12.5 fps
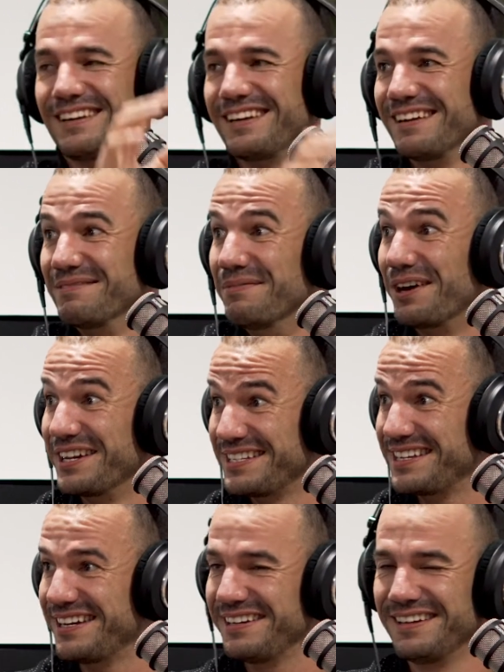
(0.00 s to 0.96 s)
oh, yeah.
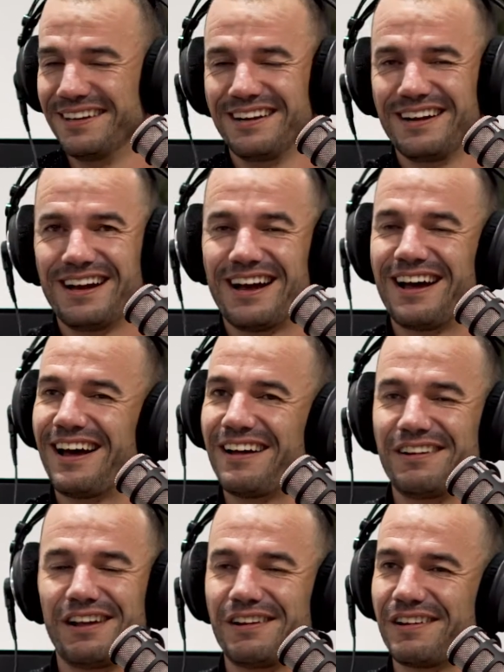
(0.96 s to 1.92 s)
monitor.
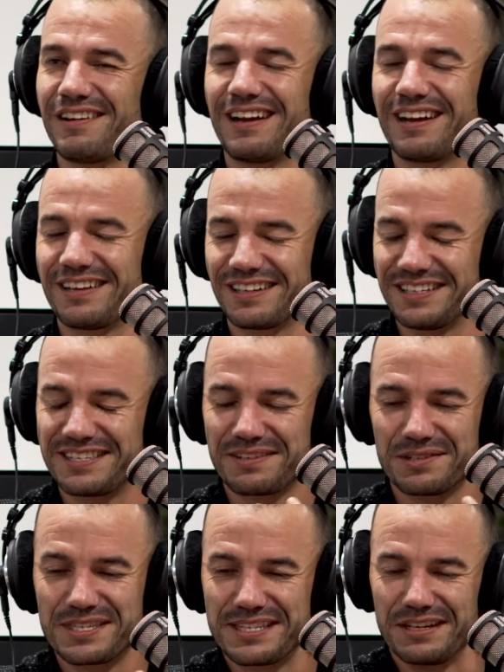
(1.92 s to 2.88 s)
uh, like I can
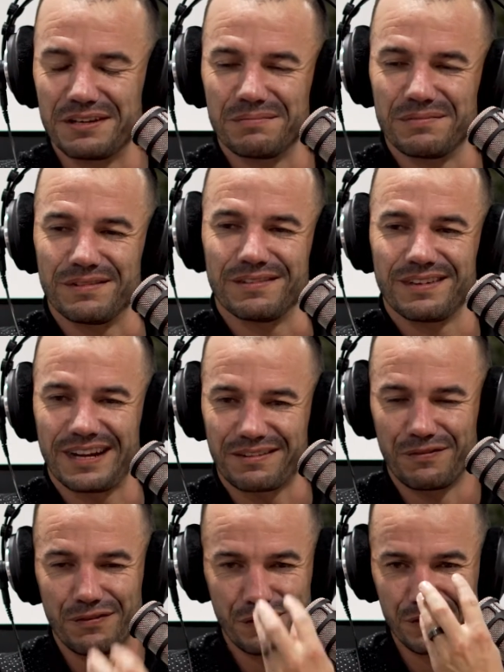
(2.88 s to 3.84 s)
still see it in like
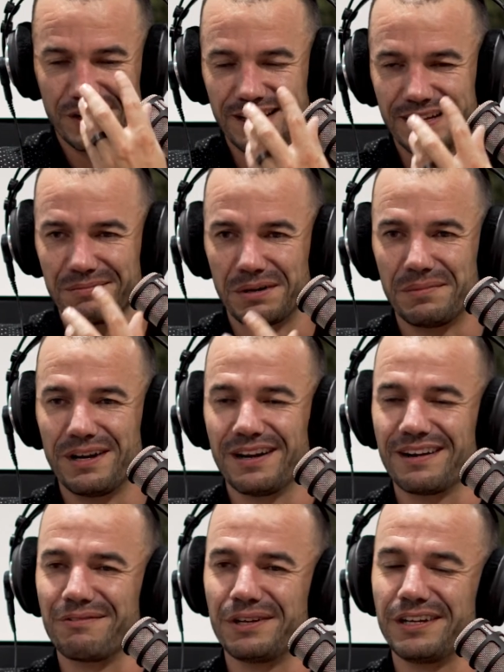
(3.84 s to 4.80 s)
vividly in my
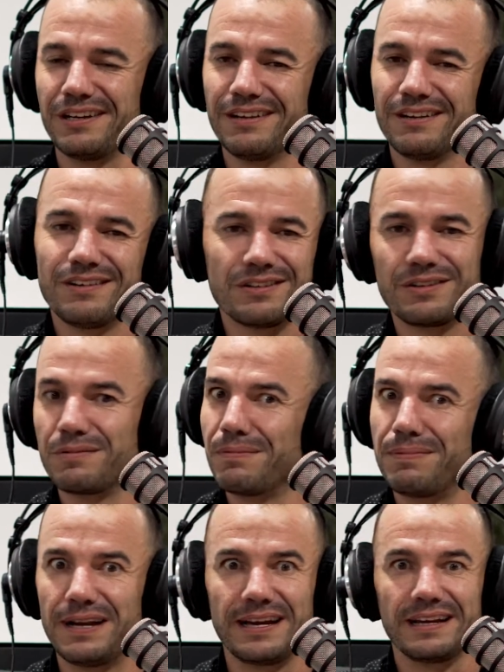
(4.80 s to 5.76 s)
mind where
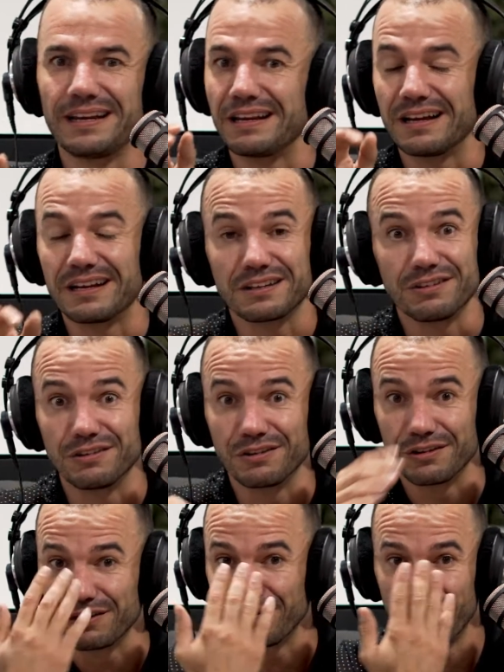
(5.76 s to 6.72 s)
playing and like you, you
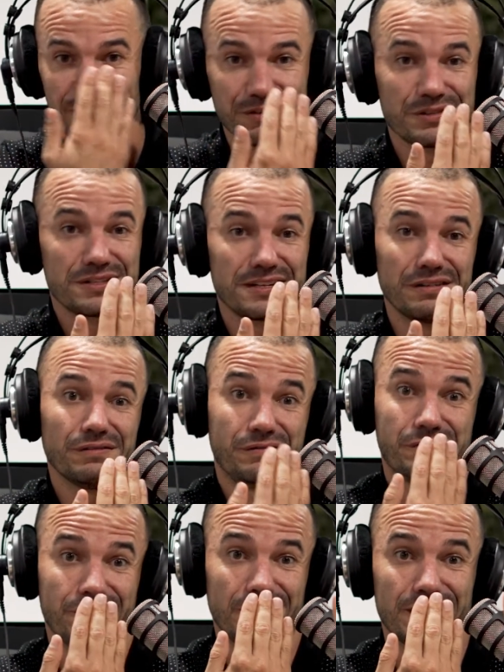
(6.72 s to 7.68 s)
know you find
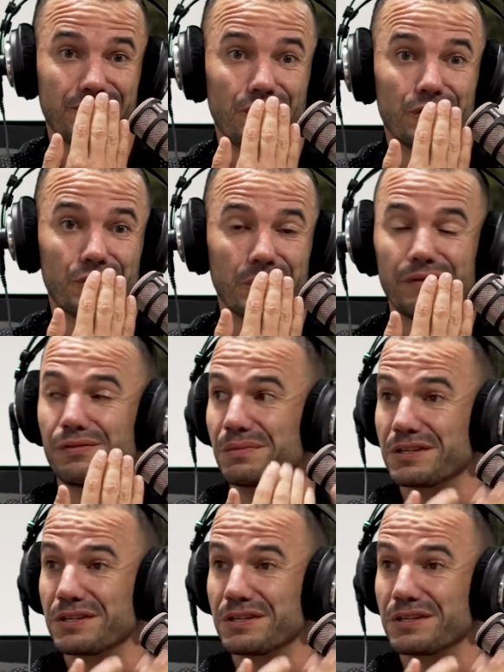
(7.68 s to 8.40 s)
yourself this far away from